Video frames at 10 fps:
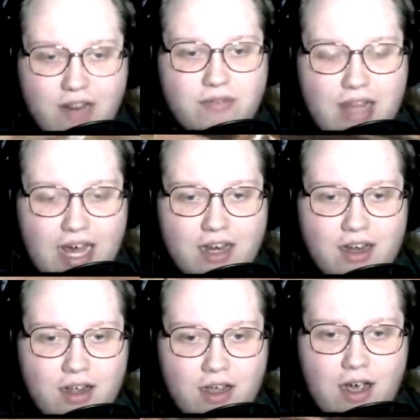of that.
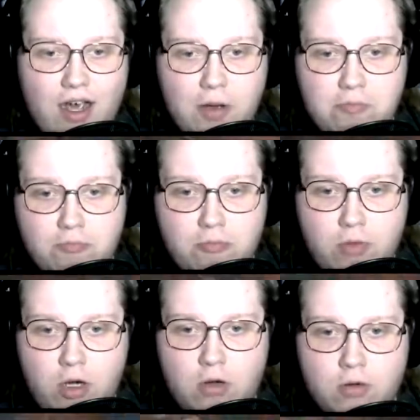Um.
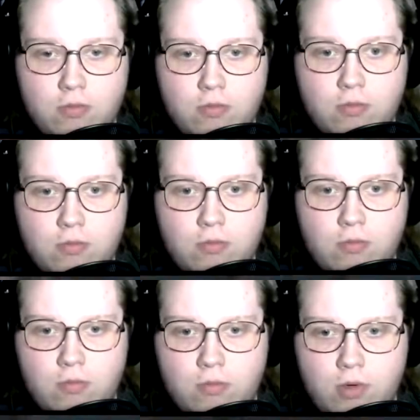Oh.
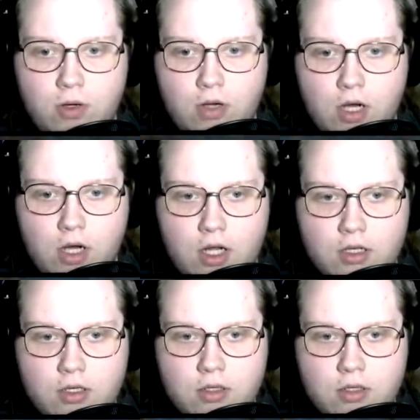Oh God.